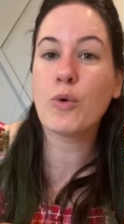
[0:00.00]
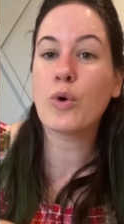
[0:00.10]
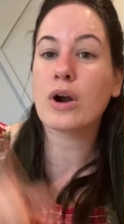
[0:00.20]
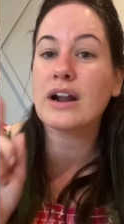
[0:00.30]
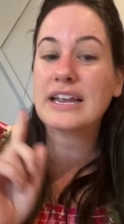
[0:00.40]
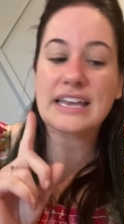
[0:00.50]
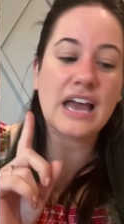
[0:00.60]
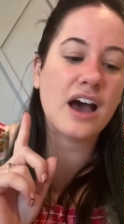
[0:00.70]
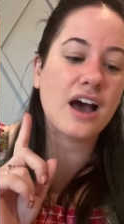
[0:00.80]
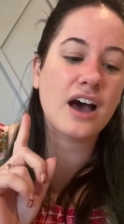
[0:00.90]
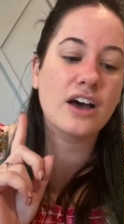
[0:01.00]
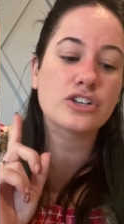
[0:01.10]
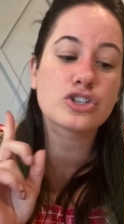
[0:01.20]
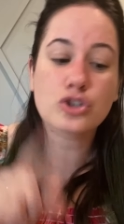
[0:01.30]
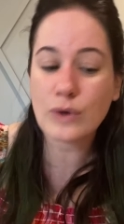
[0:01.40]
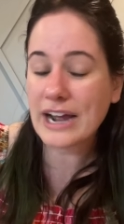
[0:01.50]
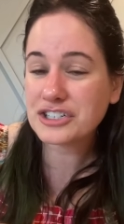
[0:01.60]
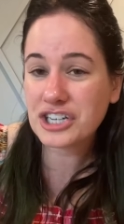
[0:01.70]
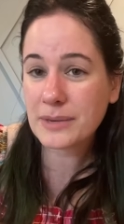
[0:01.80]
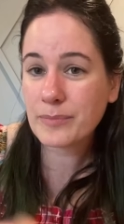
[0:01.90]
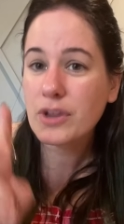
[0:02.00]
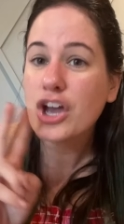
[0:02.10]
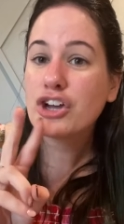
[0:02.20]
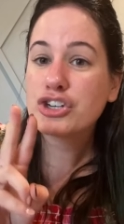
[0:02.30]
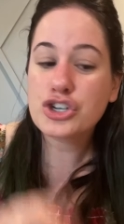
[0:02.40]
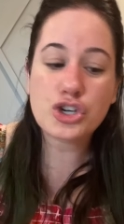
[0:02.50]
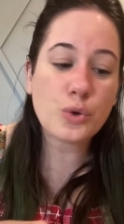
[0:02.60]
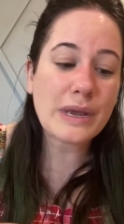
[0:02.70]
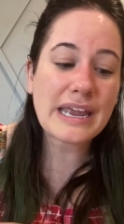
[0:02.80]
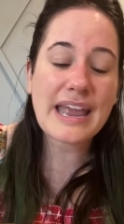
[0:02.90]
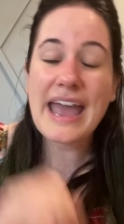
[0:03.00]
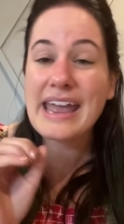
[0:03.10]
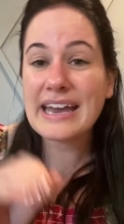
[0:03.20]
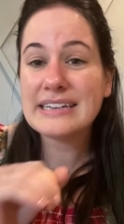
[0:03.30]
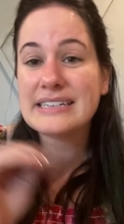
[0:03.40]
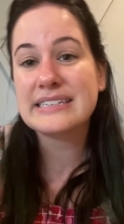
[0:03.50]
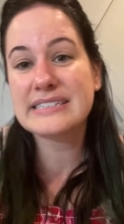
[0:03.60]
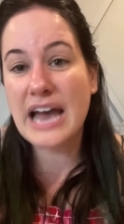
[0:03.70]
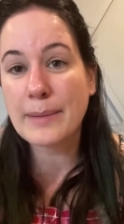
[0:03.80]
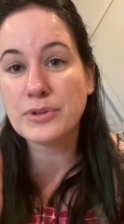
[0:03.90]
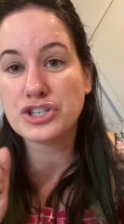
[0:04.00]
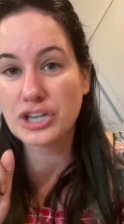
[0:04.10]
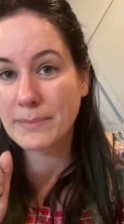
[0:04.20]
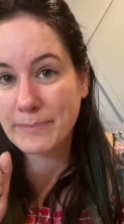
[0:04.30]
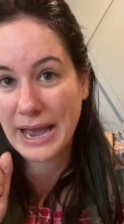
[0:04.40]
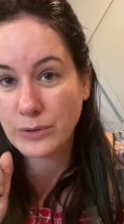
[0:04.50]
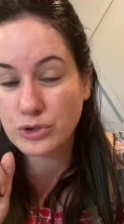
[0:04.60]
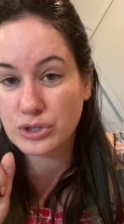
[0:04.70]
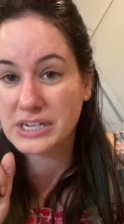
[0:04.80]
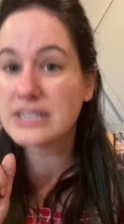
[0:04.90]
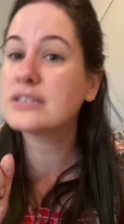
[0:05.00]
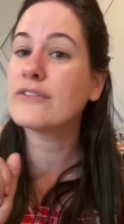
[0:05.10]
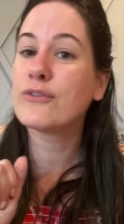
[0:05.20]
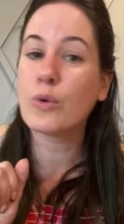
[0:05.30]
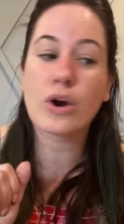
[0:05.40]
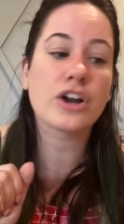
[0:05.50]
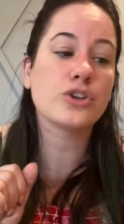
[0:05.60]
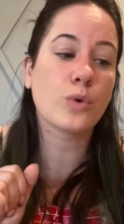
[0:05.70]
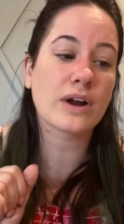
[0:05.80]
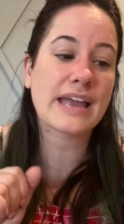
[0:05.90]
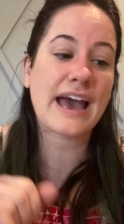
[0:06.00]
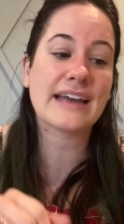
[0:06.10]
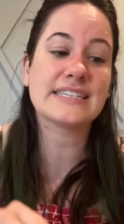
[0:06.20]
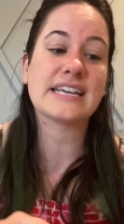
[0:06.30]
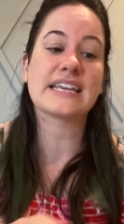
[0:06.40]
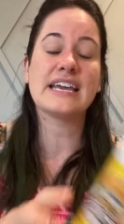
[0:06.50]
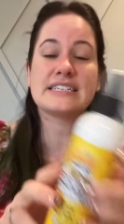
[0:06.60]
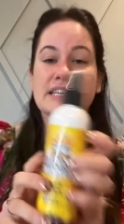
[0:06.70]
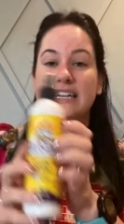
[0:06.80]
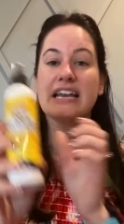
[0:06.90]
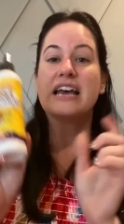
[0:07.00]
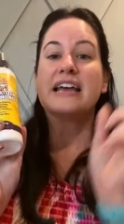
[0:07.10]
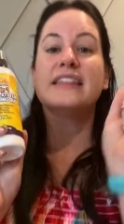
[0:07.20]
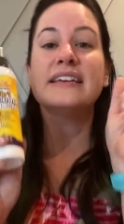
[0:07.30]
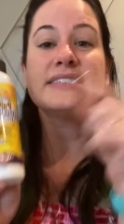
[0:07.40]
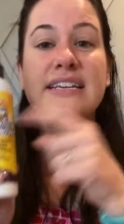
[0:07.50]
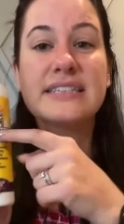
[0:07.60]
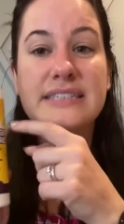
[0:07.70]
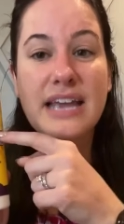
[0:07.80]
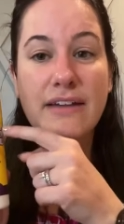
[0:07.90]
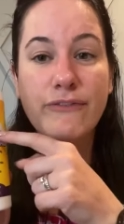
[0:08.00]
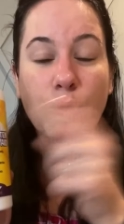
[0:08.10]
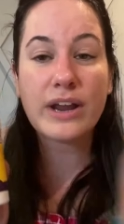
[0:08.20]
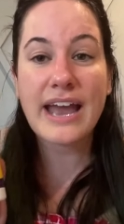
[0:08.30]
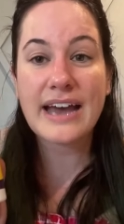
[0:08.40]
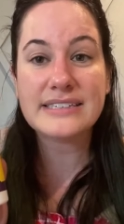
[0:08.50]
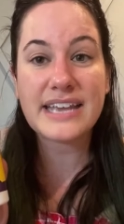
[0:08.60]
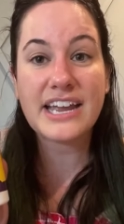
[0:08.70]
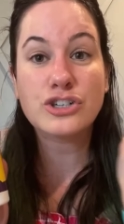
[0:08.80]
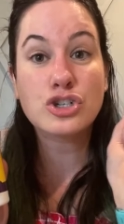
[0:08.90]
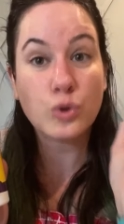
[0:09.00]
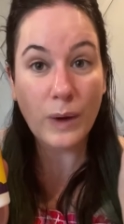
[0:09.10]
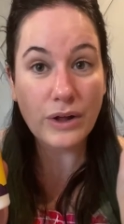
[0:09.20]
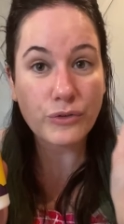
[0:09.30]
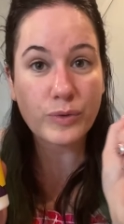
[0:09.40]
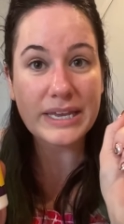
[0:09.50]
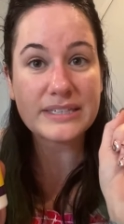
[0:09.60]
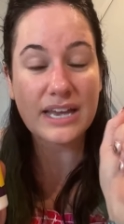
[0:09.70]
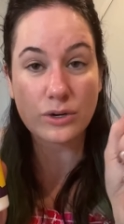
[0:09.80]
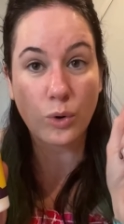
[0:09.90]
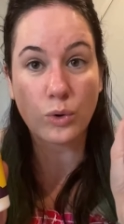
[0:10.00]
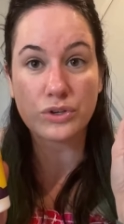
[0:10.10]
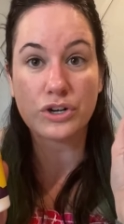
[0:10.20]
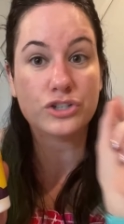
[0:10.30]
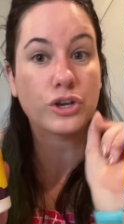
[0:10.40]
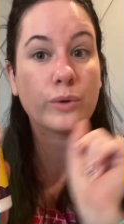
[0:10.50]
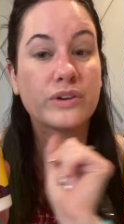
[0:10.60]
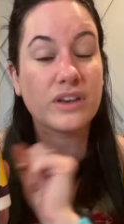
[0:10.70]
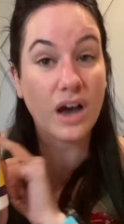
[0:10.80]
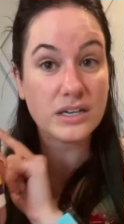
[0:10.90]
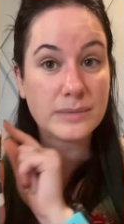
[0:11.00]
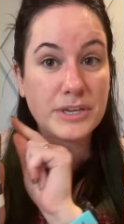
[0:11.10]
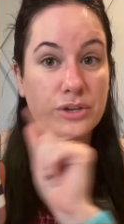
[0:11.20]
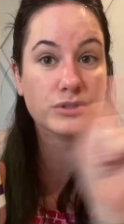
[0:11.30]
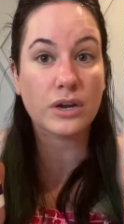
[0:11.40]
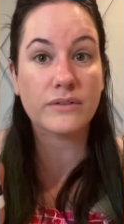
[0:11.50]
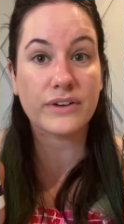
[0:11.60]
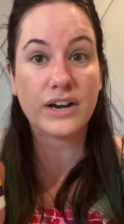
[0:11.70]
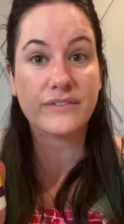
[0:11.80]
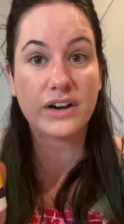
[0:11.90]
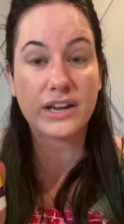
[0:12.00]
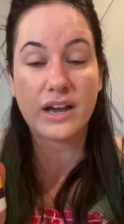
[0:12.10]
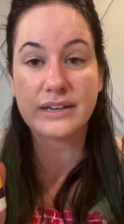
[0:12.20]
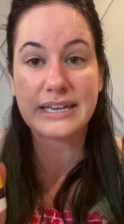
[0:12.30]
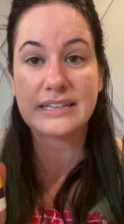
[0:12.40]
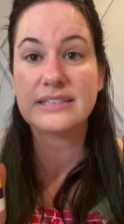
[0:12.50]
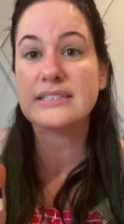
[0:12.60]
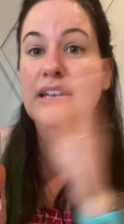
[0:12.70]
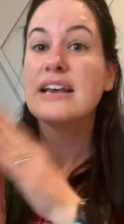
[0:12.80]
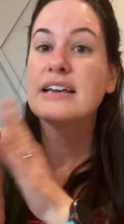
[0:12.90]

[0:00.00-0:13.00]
for uh, scratching, chewing, and establishing boundaries for your cat and kitten. This is safe for cats aged twelve weeks and older, so not to be used on very, very young kittens.